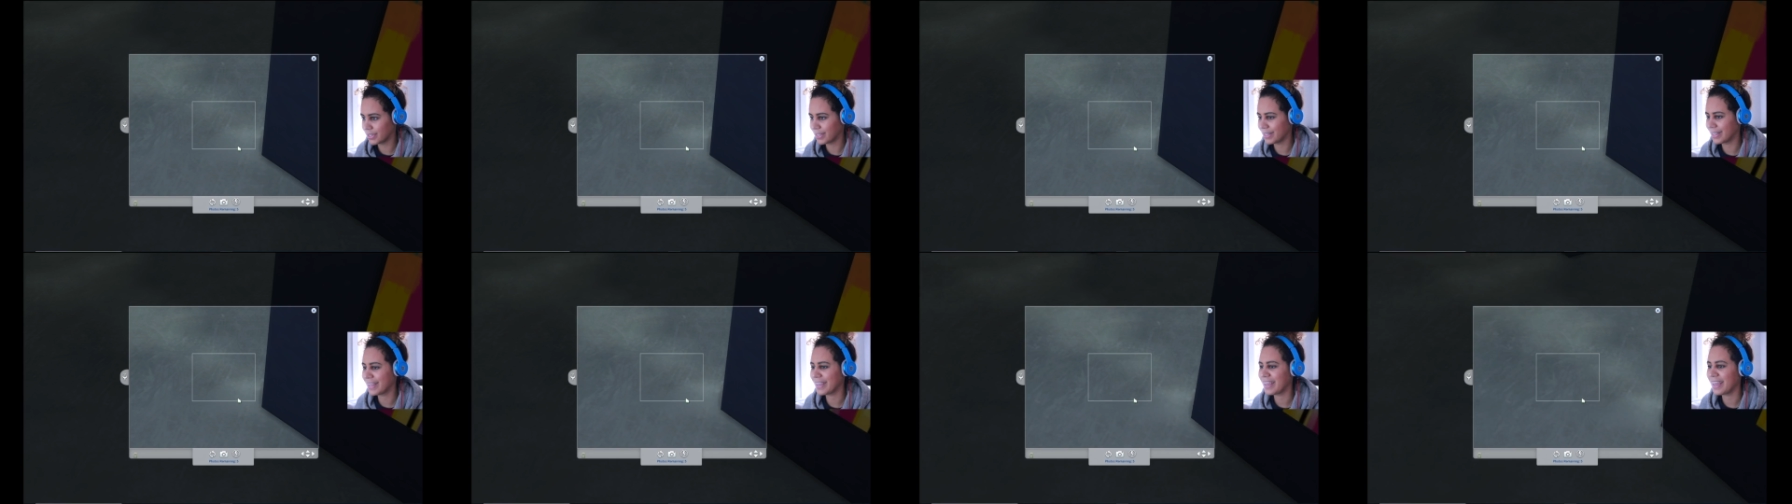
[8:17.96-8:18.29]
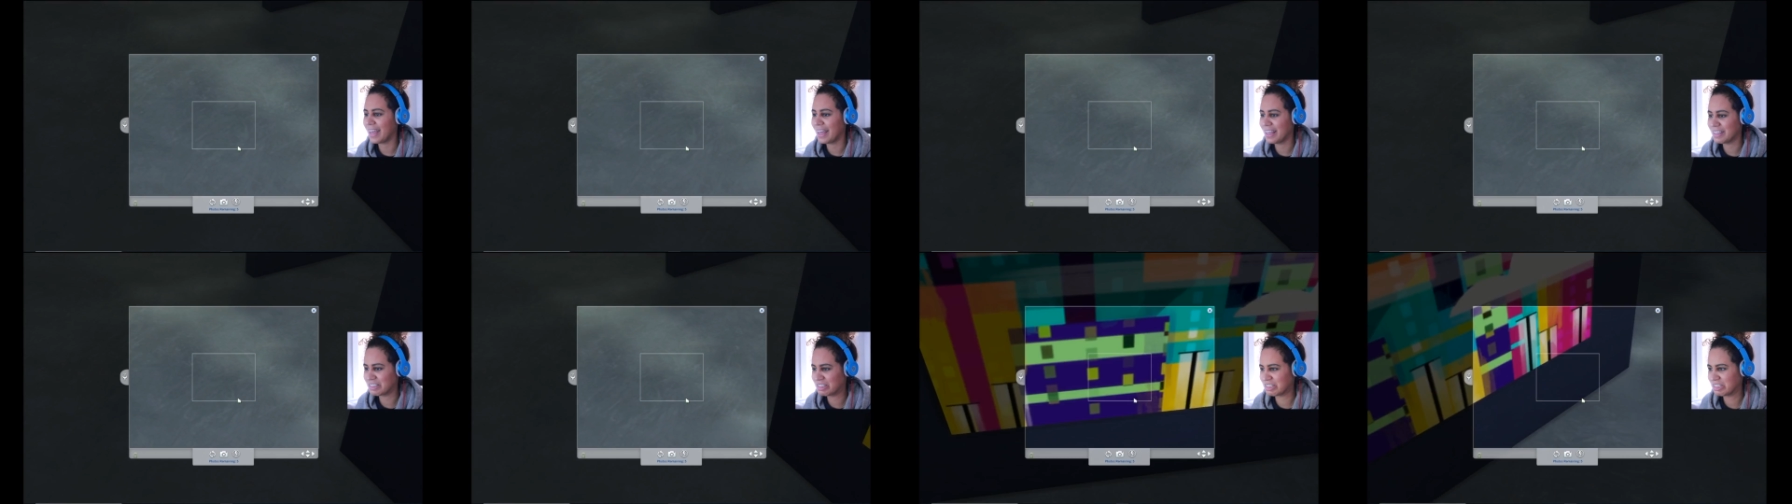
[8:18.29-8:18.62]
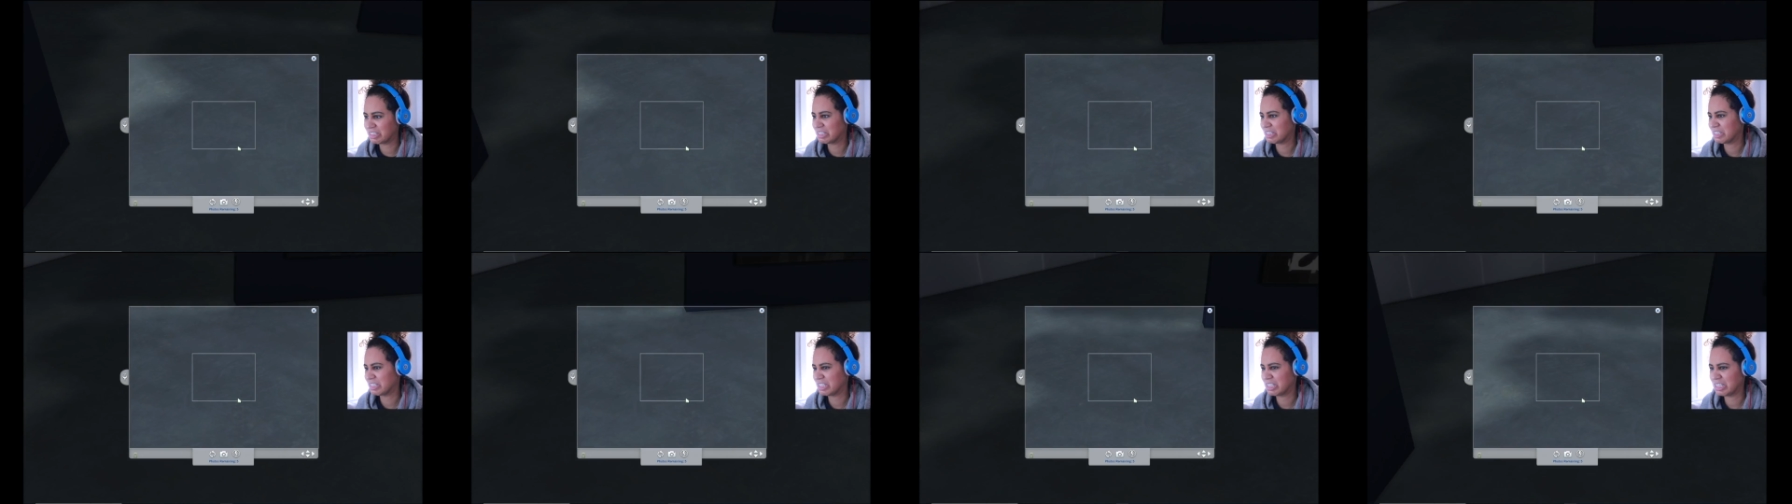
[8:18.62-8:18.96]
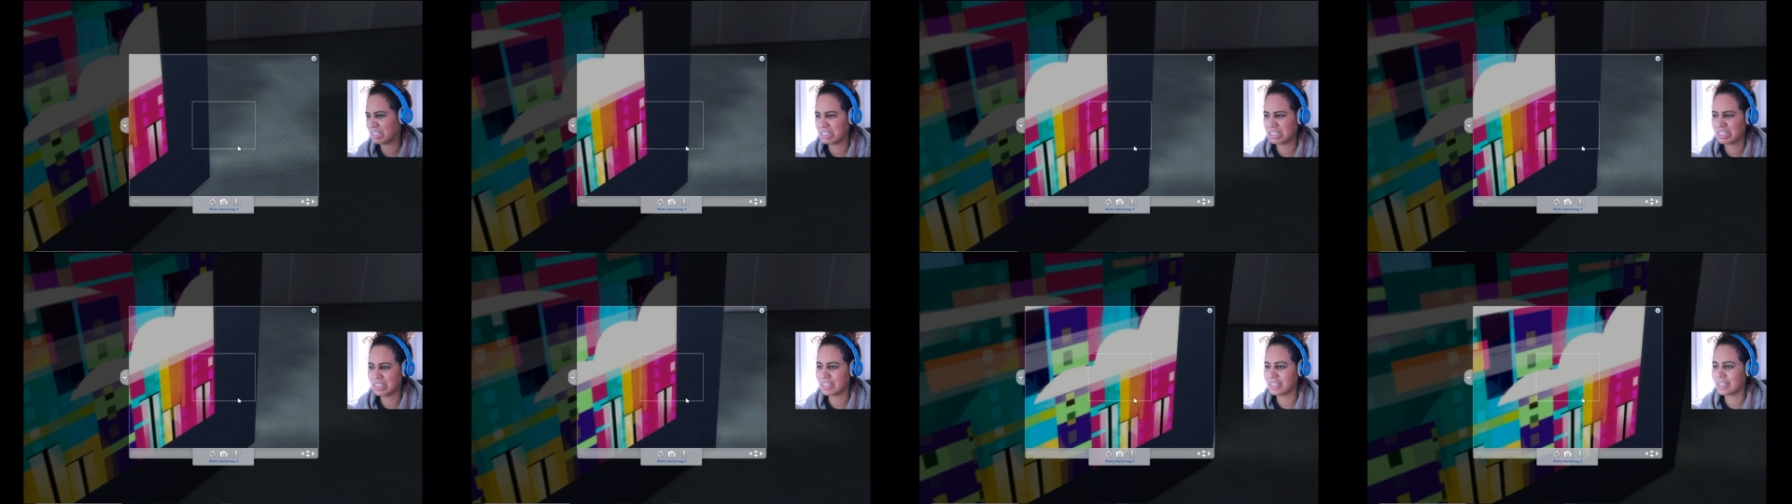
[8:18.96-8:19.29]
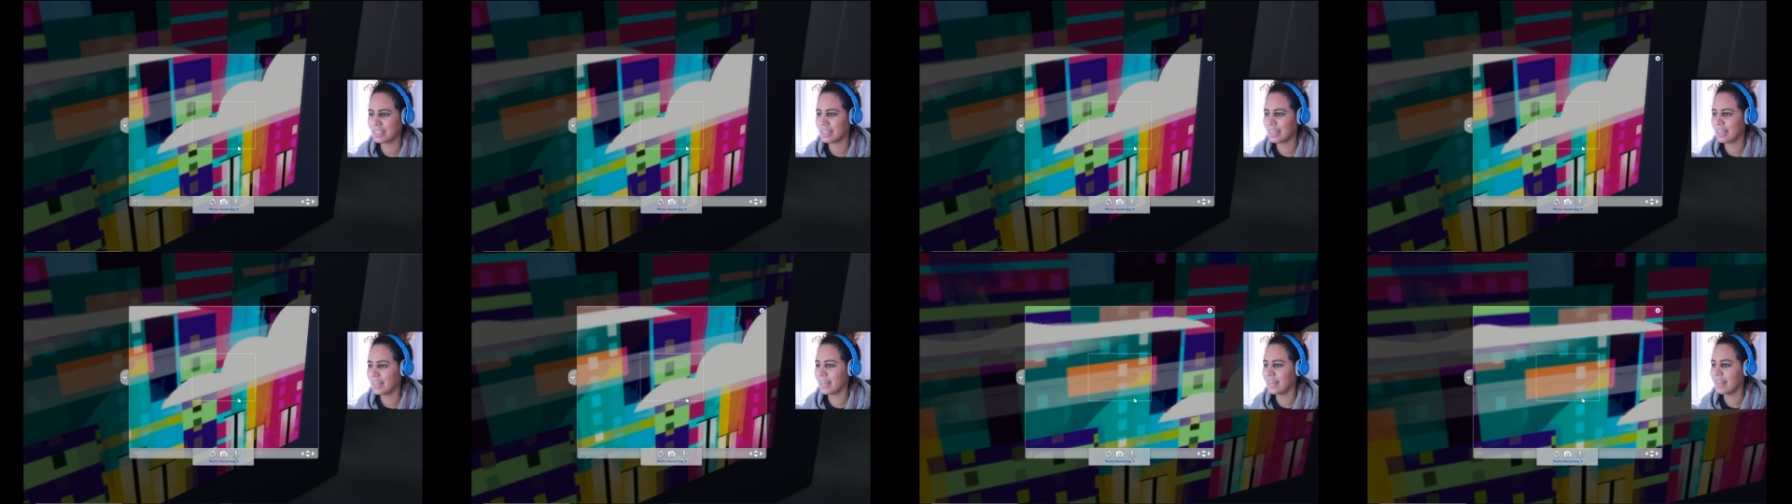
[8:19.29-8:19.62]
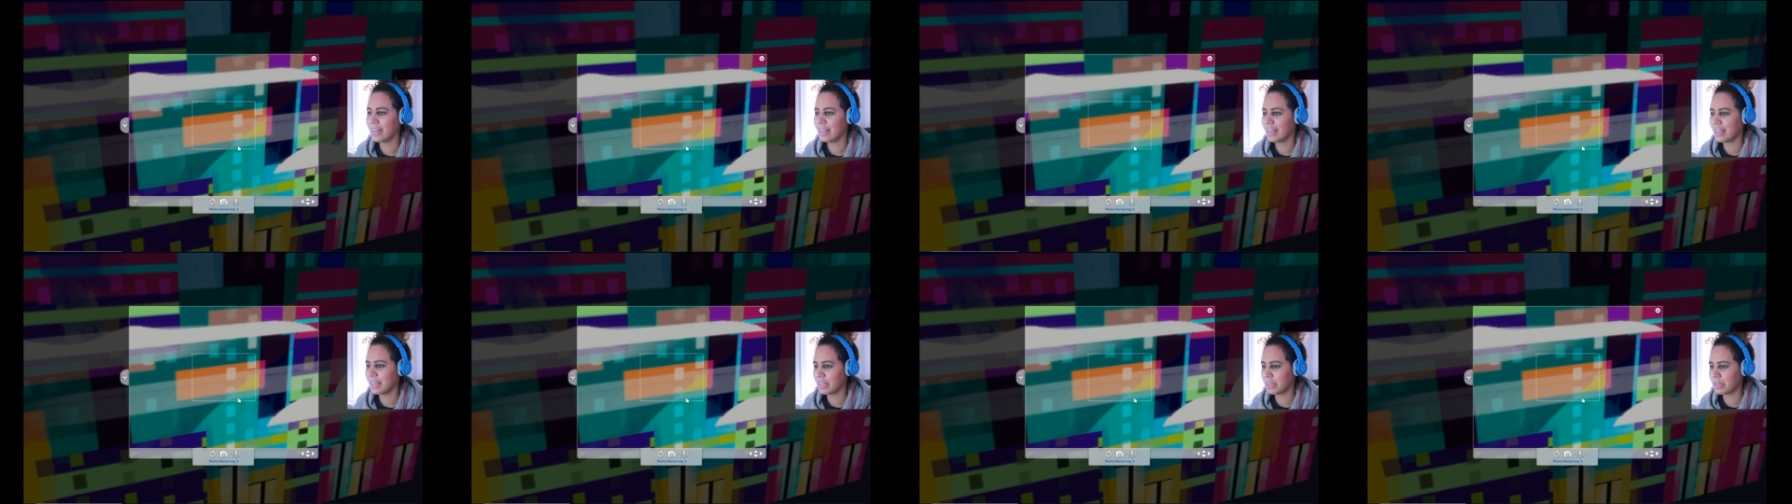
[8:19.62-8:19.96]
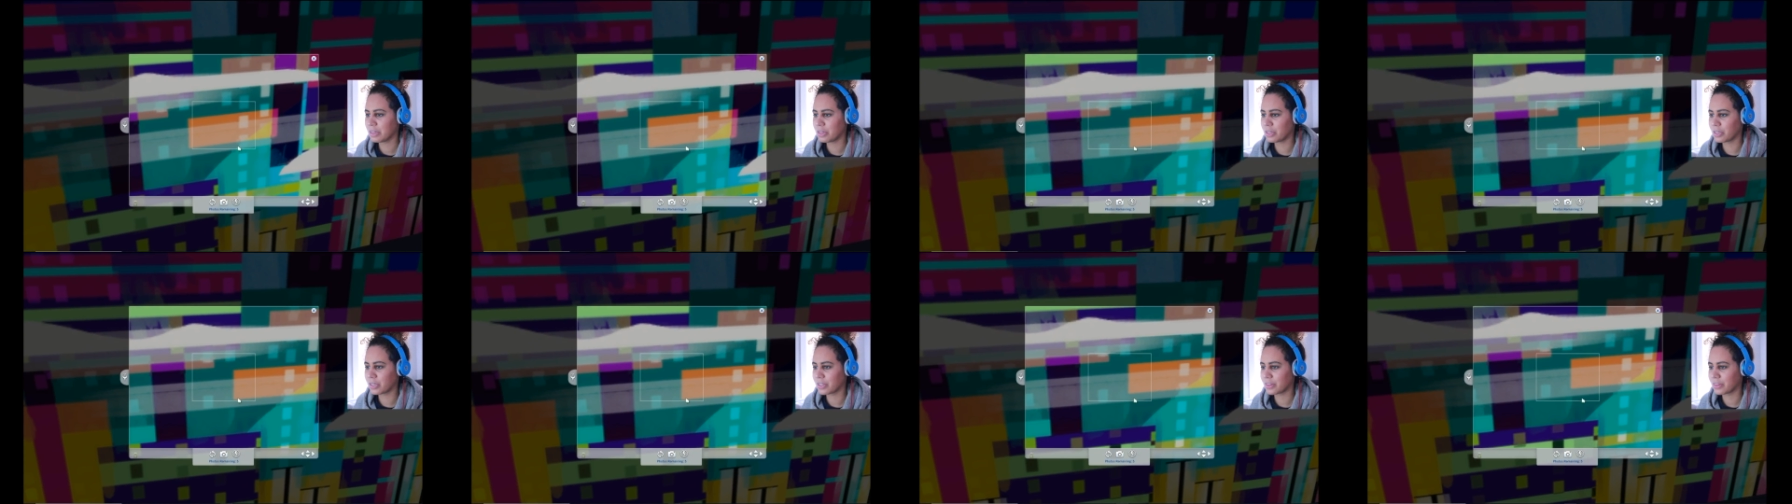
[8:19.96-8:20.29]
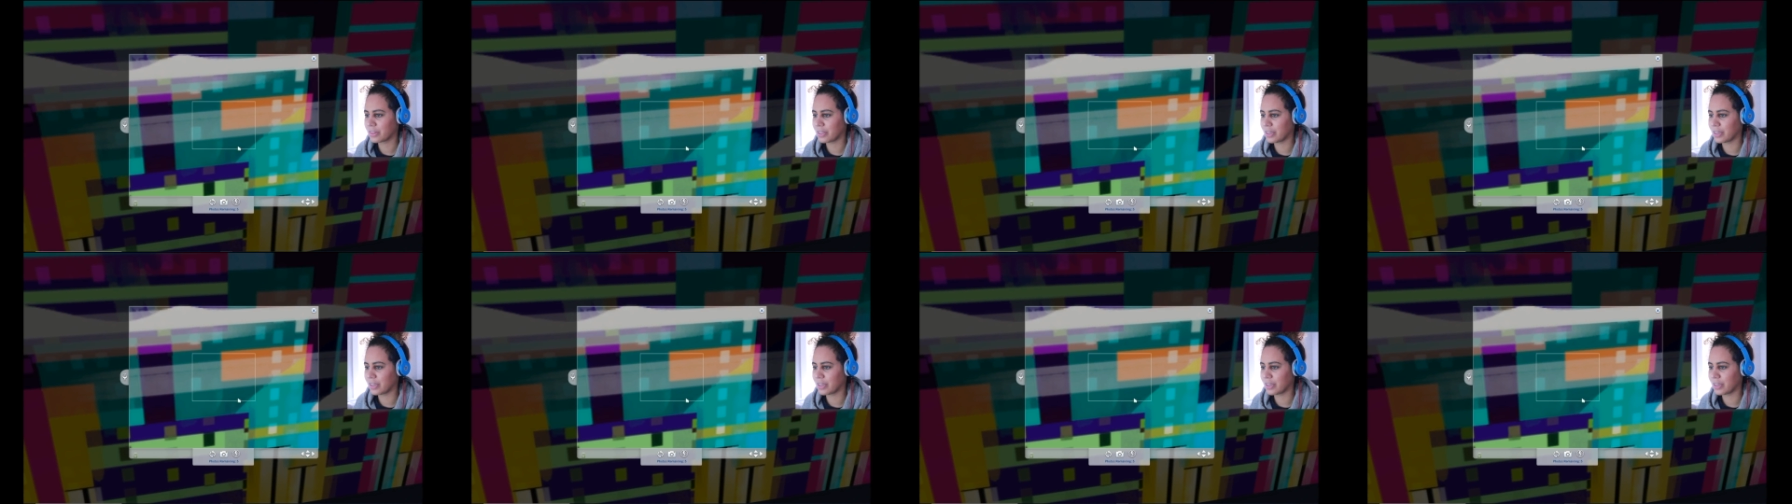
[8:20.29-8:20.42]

Yes. Look at